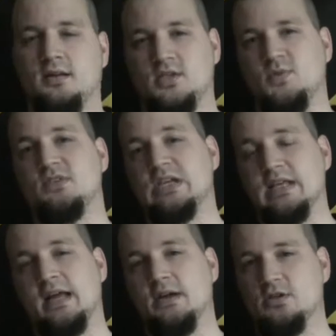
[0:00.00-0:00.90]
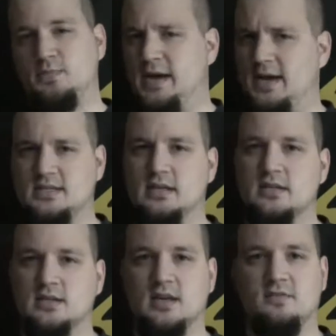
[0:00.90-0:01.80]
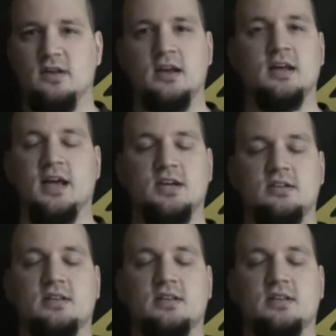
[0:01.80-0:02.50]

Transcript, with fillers: At least we've seen that in years past, and it doesn't give you any indication